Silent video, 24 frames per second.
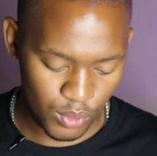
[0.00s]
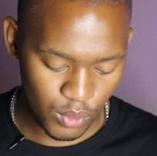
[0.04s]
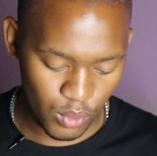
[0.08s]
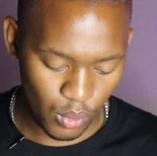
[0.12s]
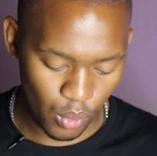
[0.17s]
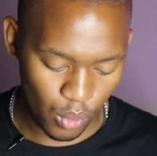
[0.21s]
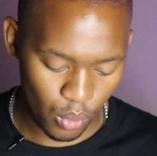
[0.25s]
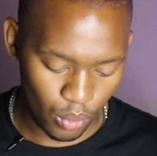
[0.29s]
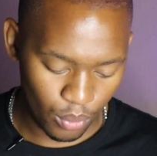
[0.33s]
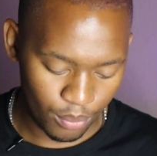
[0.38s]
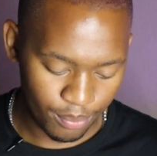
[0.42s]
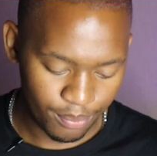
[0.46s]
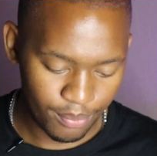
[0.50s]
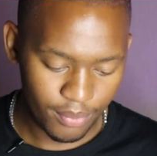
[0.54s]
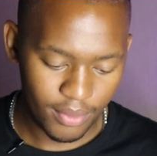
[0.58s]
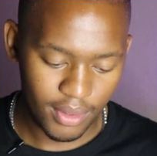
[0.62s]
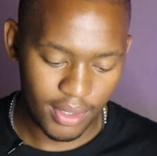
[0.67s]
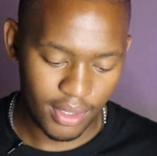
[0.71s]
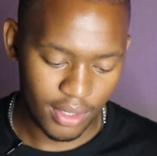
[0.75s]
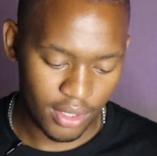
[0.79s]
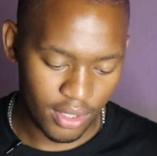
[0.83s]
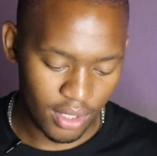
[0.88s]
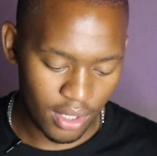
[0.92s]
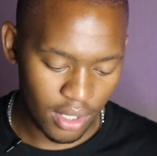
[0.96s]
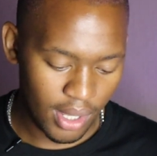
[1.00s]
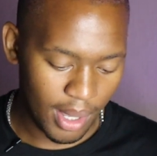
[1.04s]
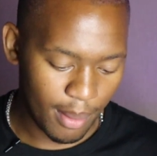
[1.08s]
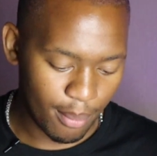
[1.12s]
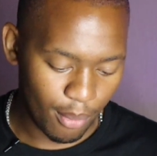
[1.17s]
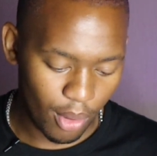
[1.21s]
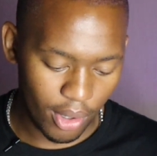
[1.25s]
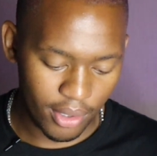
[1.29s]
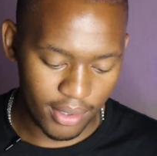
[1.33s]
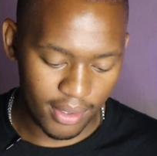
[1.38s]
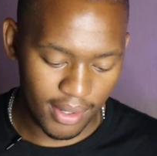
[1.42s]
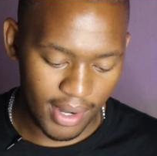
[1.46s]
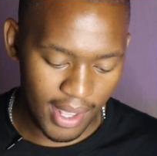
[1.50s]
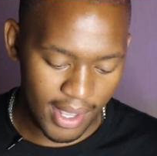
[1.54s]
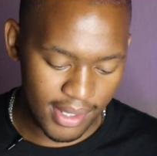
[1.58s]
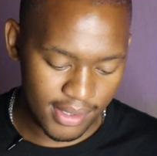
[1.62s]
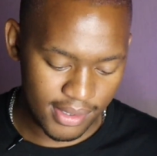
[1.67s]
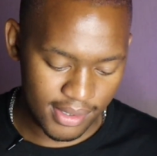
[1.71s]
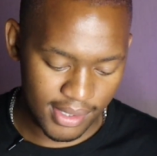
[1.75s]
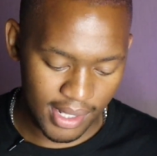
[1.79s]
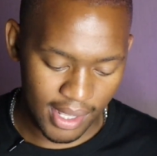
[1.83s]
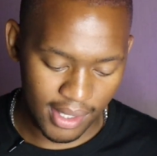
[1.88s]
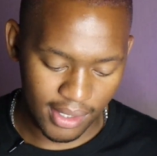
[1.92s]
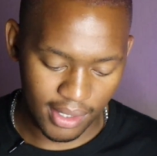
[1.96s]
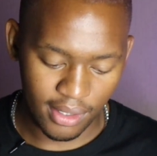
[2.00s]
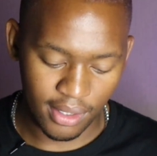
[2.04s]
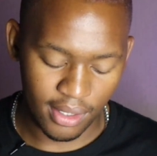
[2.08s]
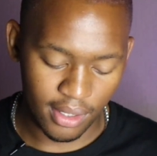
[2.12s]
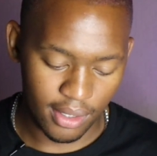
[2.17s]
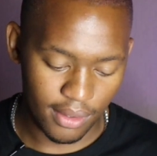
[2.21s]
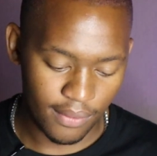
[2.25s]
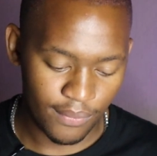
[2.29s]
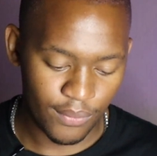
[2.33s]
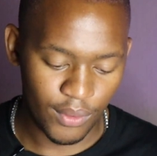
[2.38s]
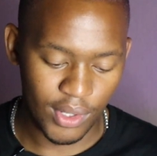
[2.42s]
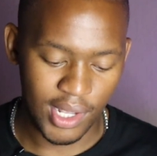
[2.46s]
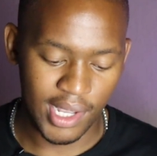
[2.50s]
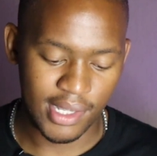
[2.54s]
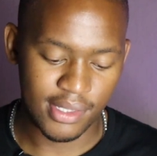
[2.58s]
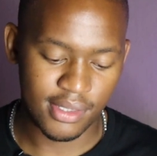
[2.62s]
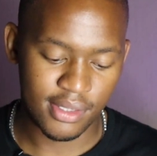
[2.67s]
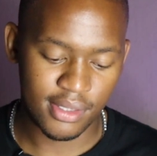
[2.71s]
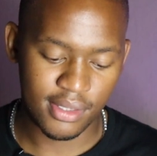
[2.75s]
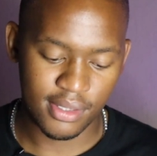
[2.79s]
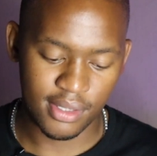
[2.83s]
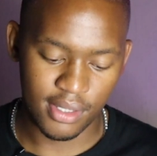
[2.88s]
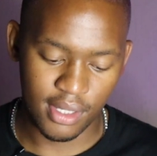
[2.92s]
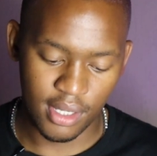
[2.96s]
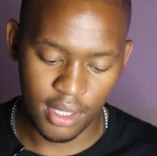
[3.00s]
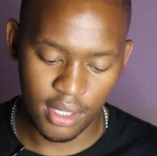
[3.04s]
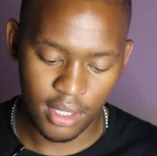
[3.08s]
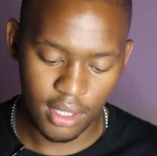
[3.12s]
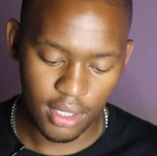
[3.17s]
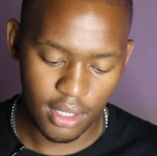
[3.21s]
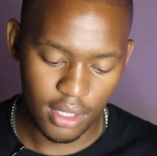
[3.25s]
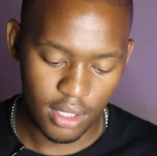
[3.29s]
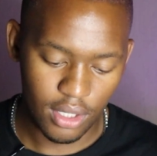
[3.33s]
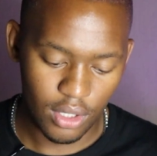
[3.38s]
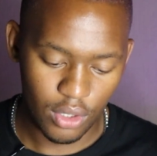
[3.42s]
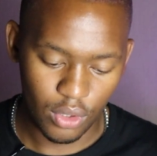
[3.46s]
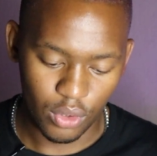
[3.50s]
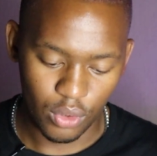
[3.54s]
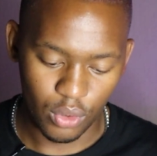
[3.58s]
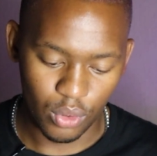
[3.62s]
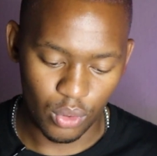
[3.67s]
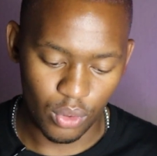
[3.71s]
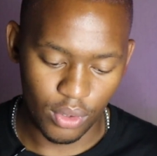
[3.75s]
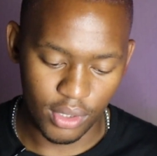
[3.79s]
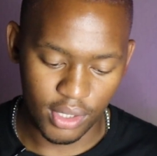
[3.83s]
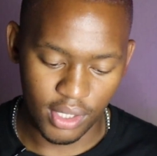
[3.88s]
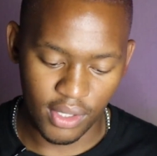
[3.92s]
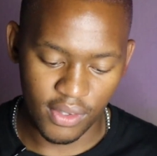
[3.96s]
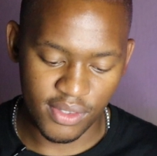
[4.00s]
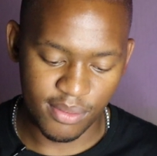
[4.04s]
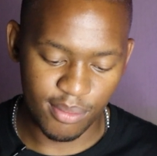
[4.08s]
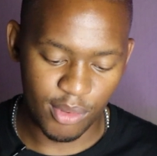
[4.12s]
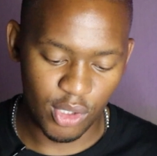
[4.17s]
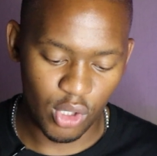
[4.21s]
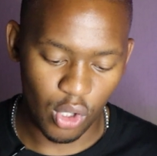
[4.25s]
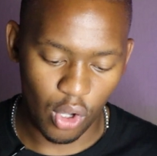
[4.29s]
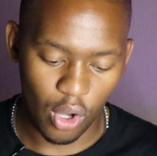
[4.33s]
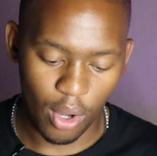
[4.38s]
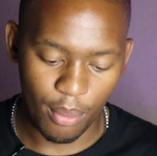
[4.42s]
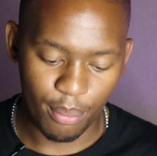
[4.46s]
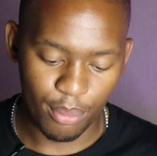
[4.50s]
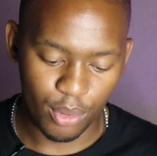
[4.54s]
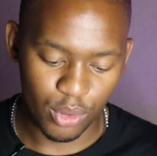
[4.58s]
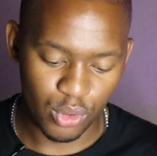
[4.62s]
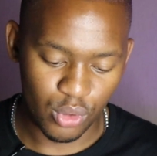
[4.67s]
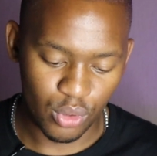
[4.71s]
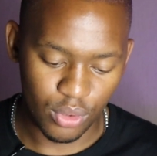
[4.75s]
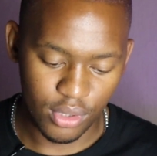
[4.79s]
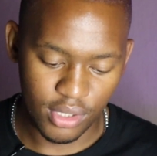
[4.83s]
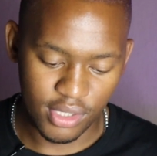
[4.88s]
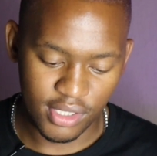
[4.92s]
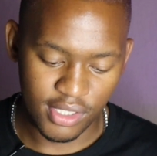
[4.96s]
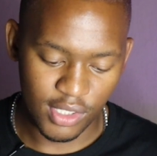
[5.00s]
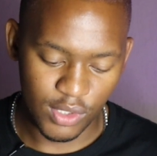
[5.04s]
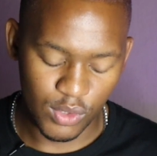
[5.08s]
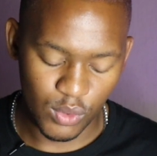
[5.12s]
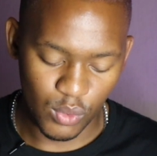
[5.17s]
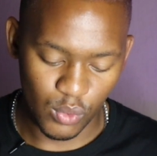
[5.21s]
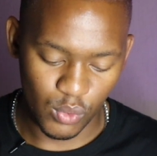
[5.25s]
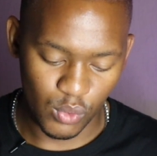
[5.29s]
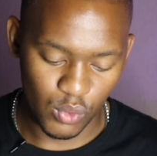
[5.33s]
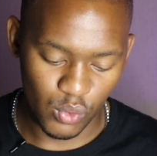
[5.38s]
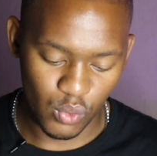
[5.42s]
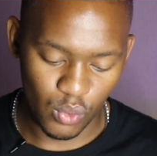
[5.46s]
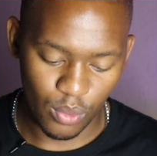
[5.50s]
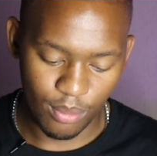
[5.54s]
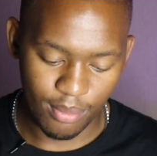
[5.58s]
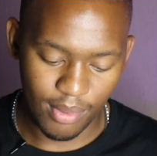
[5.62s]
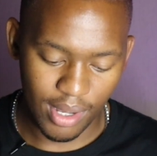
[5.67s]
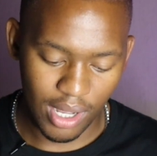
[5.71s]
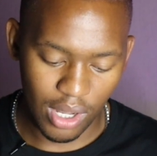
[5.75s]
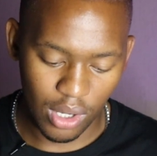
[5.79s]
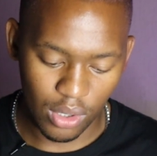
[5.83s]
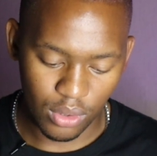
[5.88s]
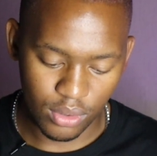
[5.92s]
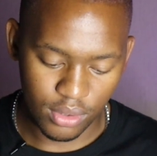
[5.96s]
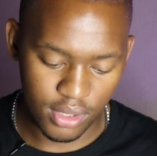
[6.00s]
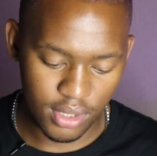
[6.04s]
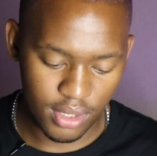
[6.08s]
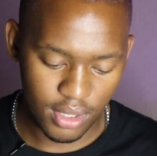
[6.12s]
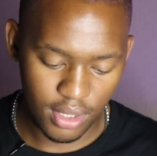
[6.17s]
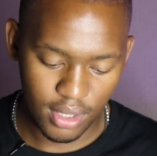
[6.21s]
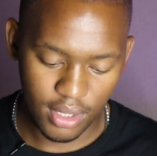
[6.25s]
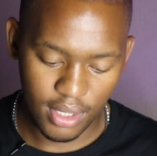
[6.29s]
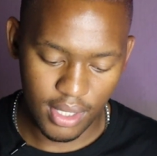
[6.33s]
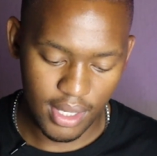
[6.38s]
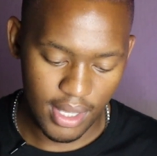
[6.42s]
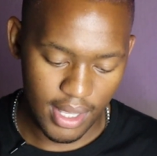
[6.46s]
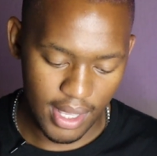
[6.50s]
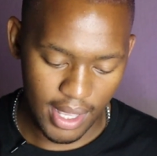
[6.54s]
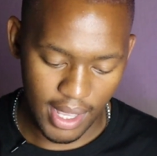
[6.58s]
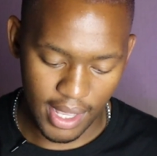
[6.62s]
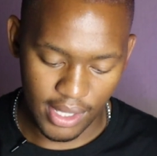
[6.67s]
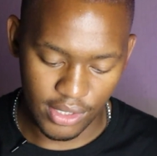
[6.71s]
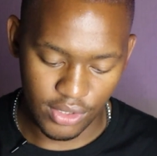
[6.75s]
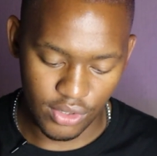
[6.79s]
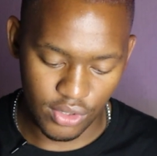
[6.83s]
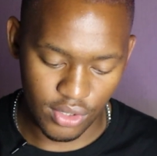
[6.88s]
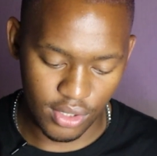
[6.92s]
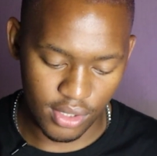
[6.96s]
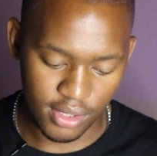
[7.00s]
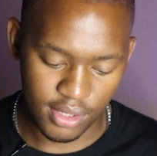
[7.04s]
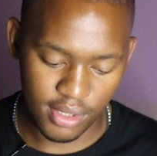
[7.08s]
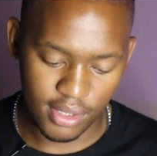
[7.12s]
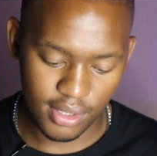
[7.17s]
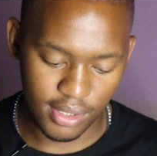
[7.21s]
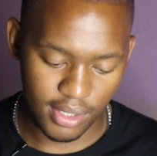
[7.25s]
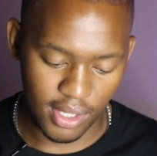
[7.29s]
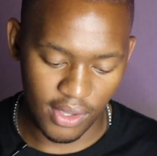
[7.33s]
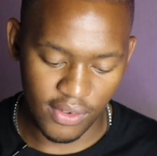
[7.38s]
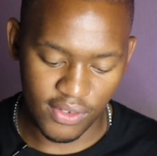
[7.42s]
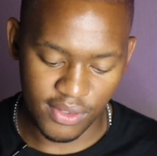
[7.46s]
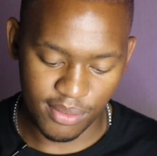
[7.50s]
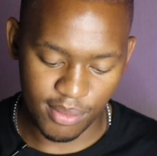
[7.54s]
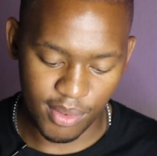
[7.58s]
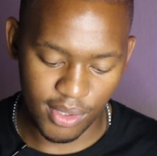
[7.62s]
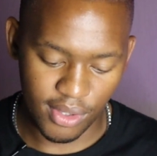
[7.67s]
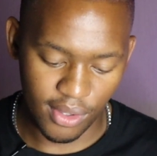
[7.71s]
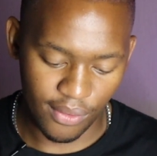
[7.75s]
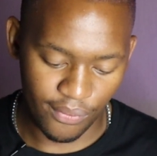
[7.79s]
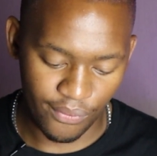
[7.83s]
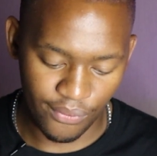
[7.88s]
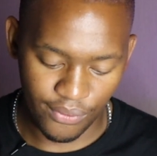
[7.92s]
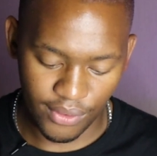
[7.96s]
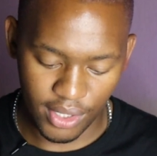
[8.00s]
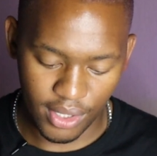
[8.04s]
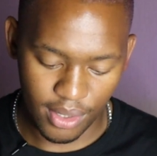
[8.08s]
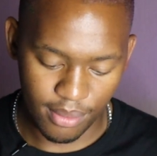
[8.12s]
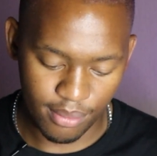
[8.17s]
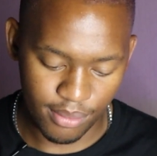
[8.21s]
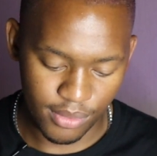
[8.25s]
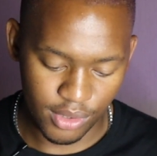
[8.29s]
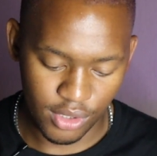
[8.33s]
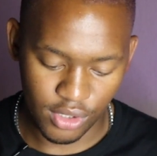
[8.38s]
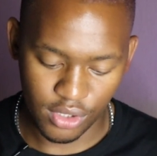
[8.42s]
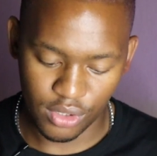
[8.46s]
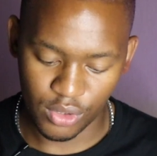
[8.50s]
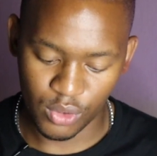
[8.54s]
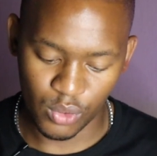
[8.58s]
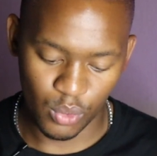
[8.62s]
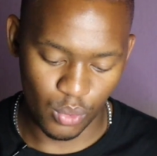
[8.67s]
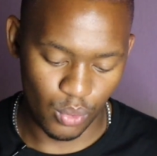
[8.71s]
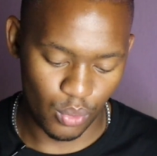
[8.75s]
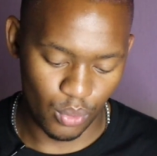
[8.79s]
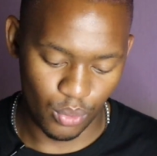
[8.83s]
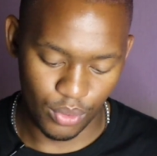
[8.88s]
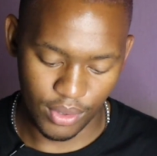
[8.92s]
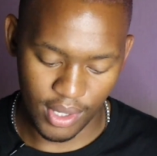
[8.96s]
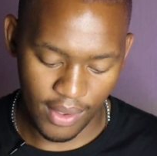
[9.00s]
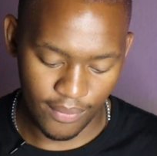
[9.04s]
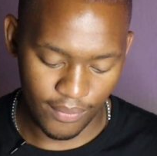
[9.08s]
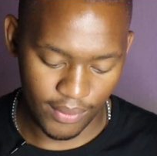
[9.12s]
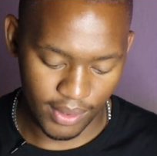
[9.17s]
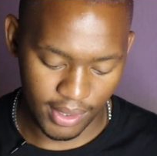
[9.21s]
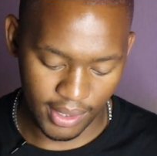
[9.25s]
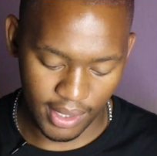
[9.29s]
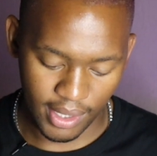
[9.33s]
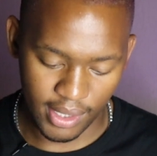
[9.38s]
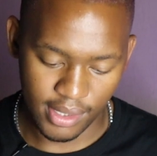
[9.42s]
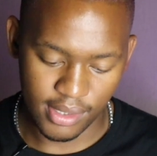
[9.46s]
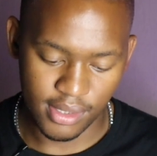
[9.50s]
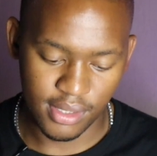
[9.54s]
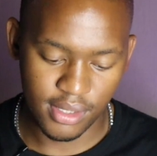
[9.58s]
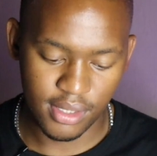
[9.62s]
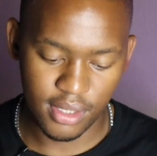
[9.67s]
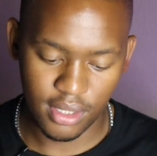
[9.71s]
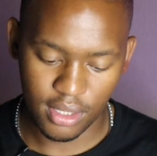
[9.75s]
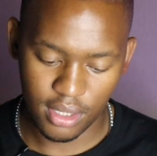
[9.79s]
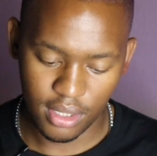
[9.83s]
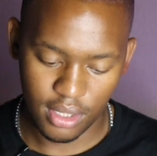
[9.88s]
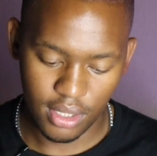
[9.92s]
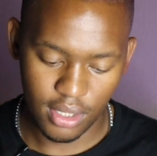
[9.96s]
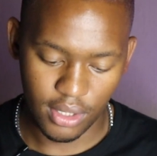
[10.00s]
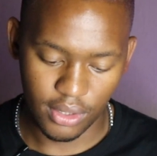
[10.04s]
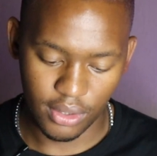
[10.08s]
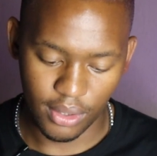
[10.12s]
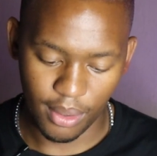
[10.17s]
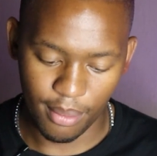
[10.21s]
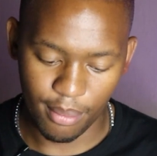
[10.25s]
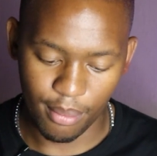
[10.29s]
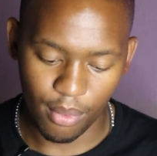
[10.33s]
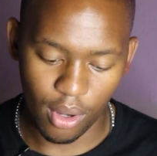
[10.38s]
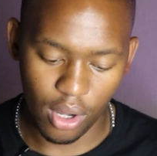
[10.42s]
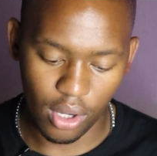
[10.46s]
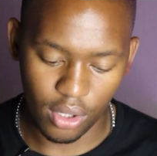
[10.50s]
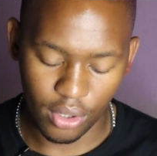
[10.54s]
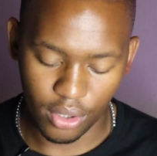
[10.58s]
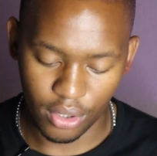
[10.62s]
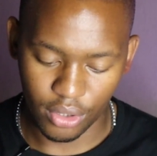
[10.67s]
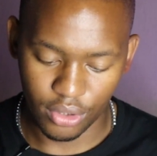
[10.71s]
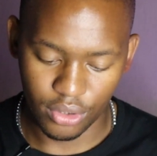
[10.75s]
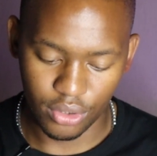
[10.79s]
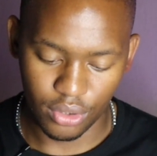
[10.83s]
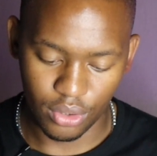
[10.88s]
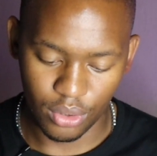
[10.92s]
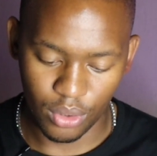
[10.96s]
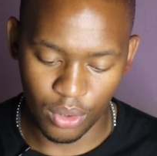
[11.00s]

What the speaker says: So here I'm on NASDAQ, and if you guys see, it gives me the opportunity to zoom out and just gives me the freedom to navigate the market.